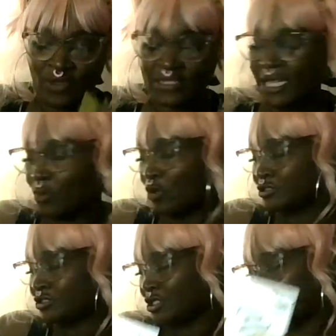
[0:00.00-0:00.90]
and they want
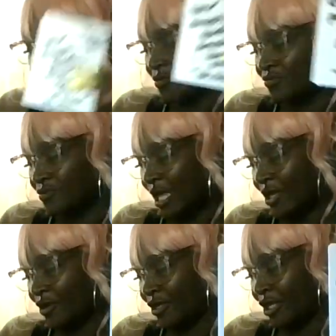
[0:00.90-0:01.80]
you to know they
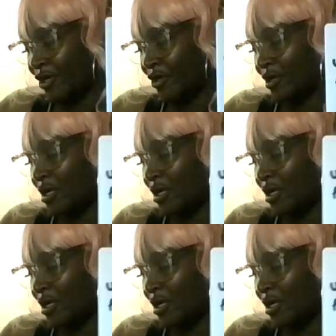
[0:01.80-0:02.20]
are here.